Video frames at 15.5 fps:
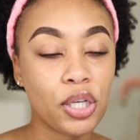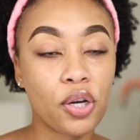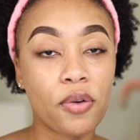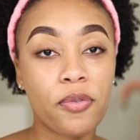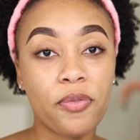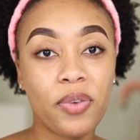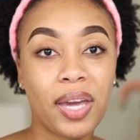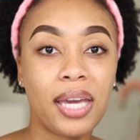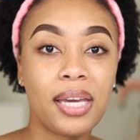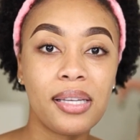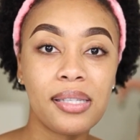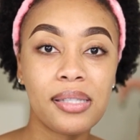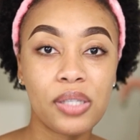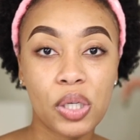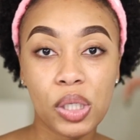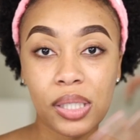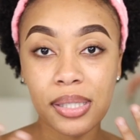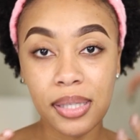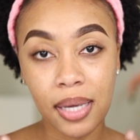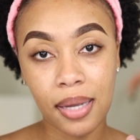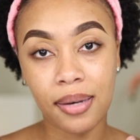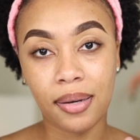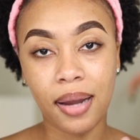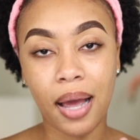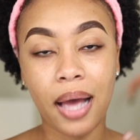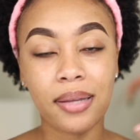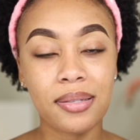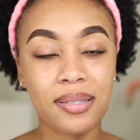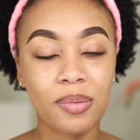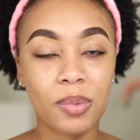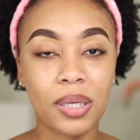Your face, your skin
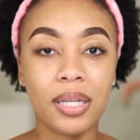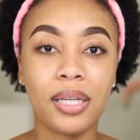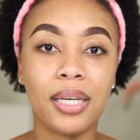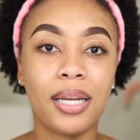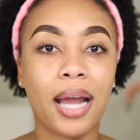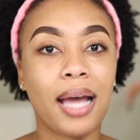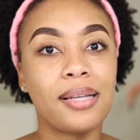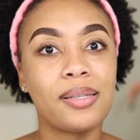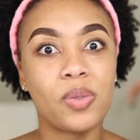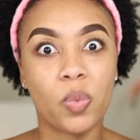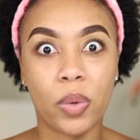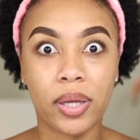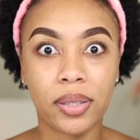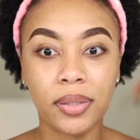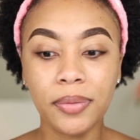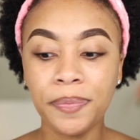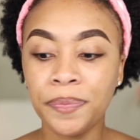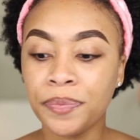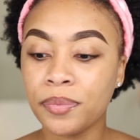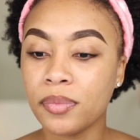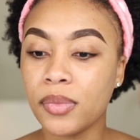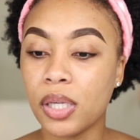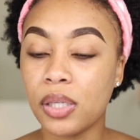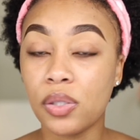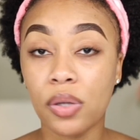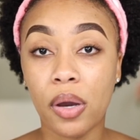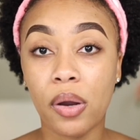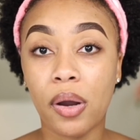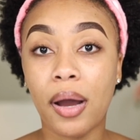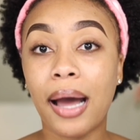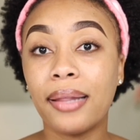has to be clean as well.
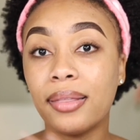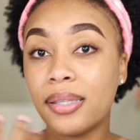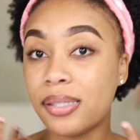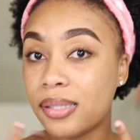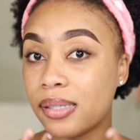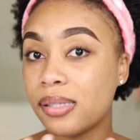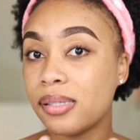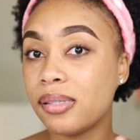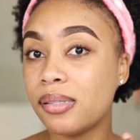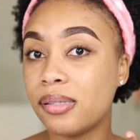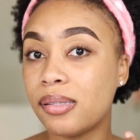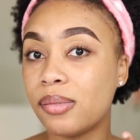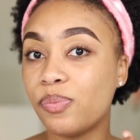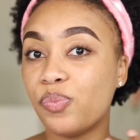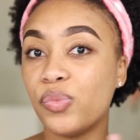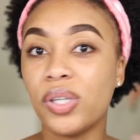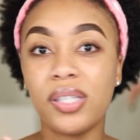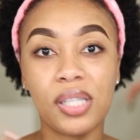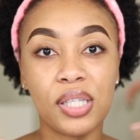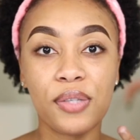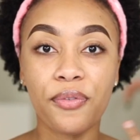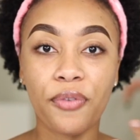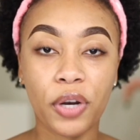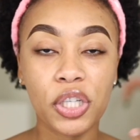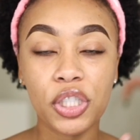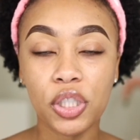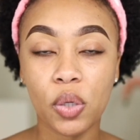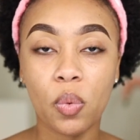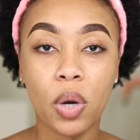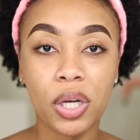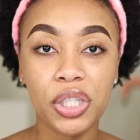So this is
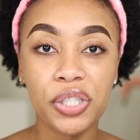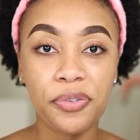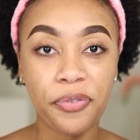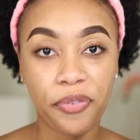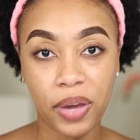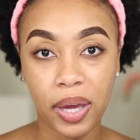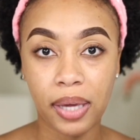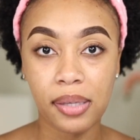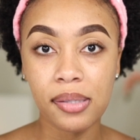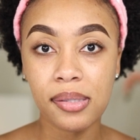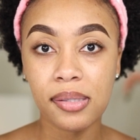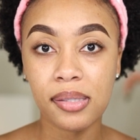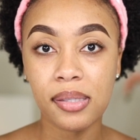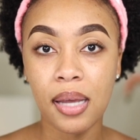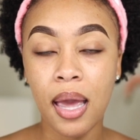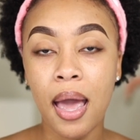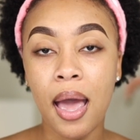freshly washed face.